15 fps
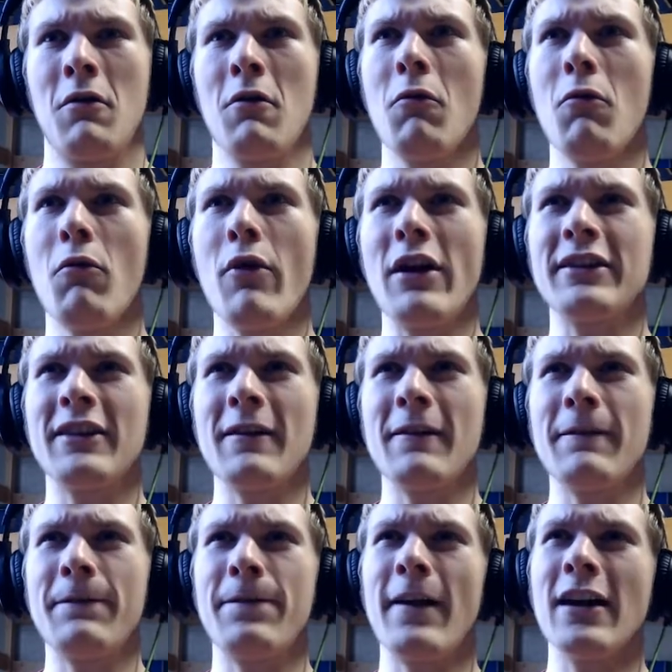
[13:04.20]
What the
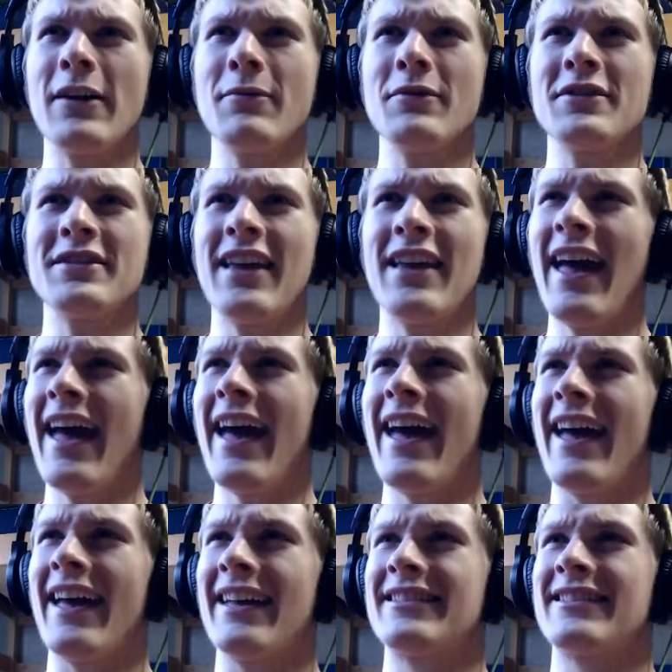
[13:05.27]
fuck was that?